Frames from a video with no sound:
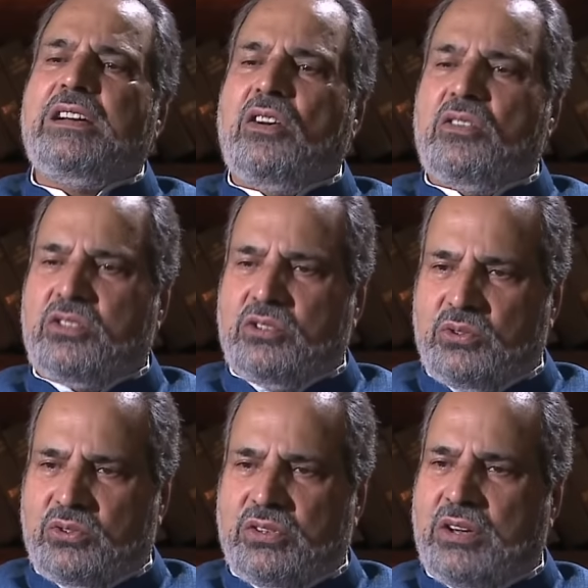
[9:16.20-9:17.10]

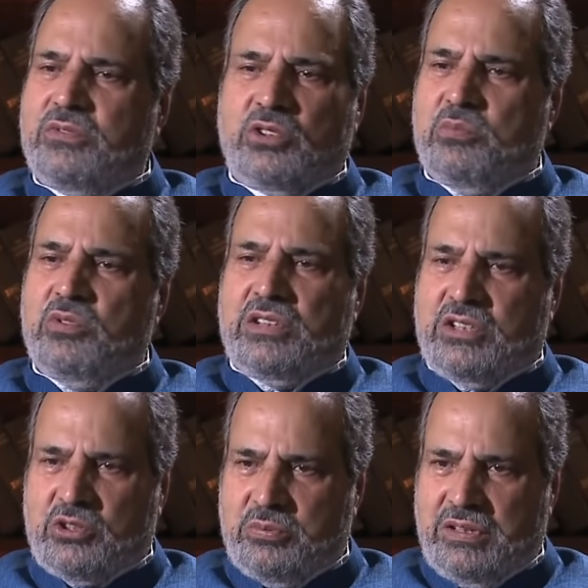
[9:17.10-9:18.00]
constitution of Jammu and
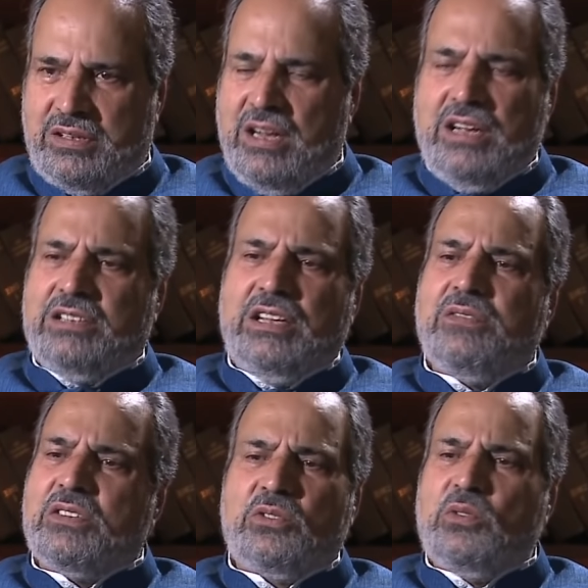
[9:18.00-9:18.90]
Kashmir. There
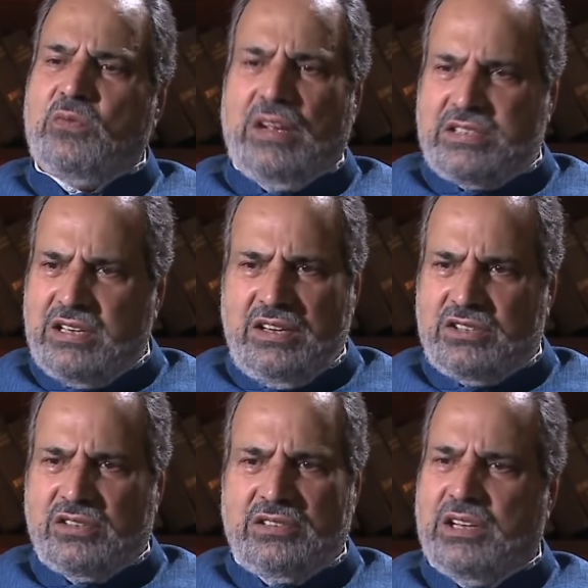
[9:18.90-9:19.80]
was no
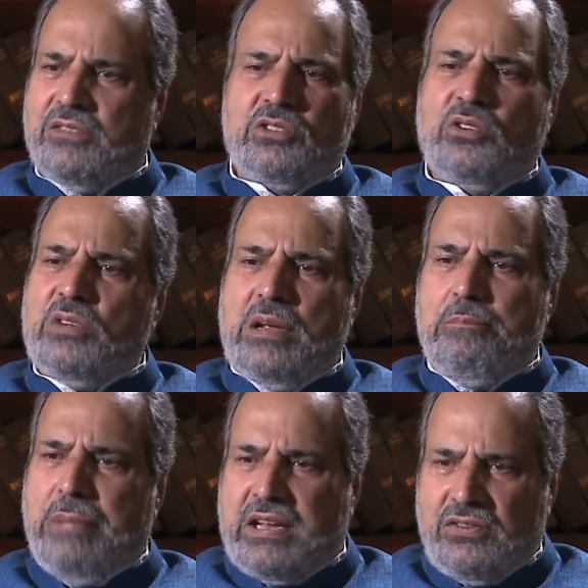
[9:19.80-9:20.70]
vacillation. There was no
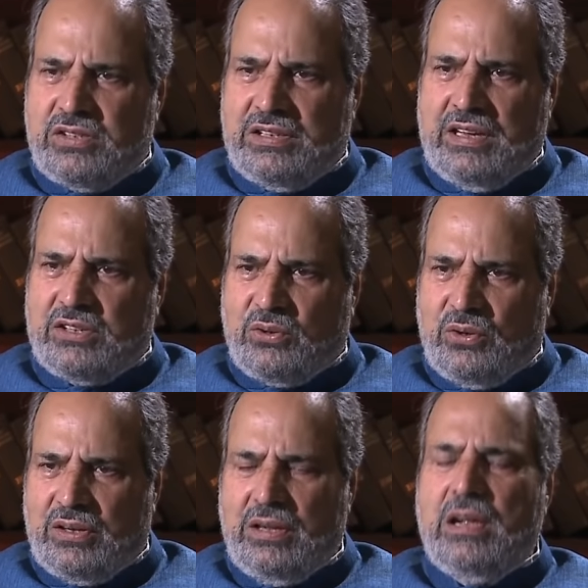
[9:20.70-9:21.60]
ambiguity at
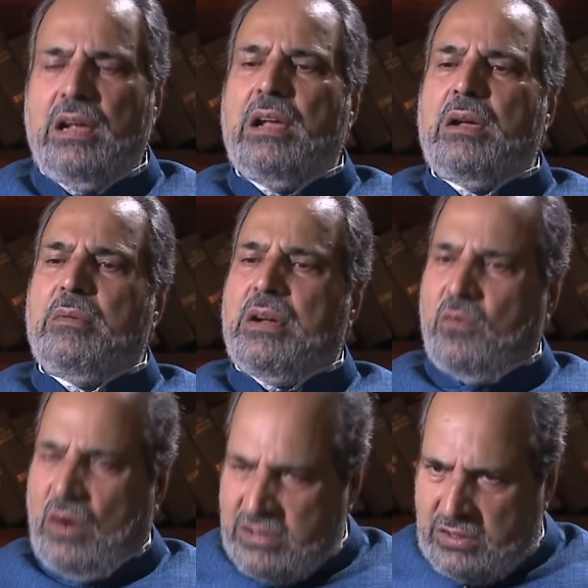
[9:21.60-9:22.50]
all. Right. Uh,
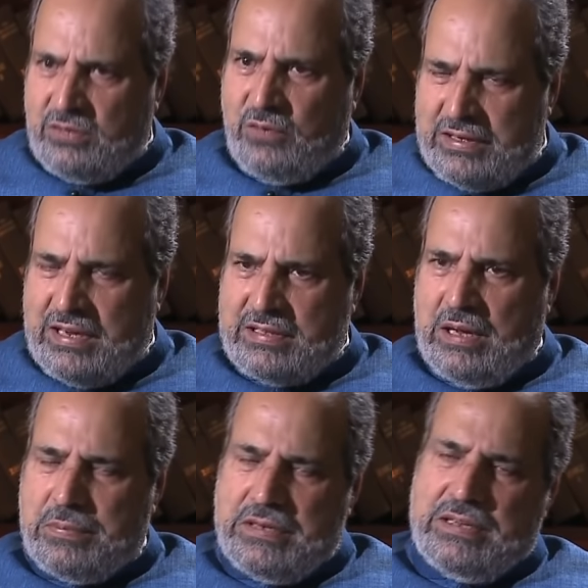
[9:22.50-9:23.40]
what what has
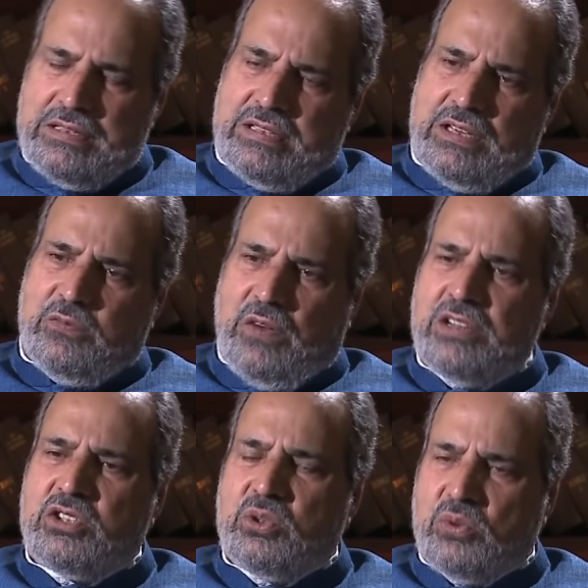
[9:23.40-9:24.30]
happened is that
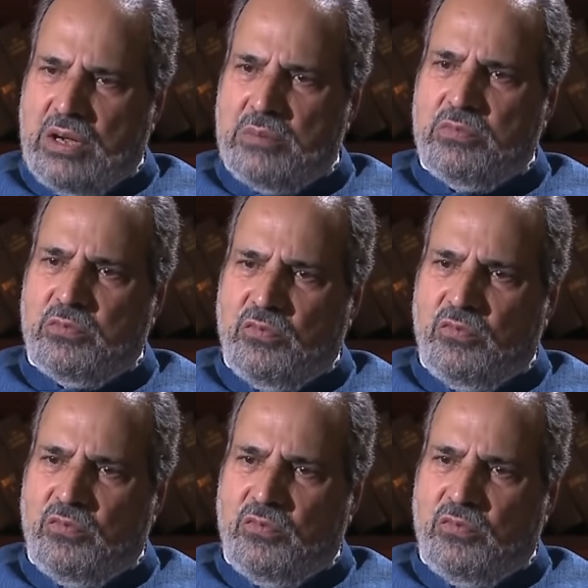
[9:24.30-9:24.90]
once no, you but come, at least the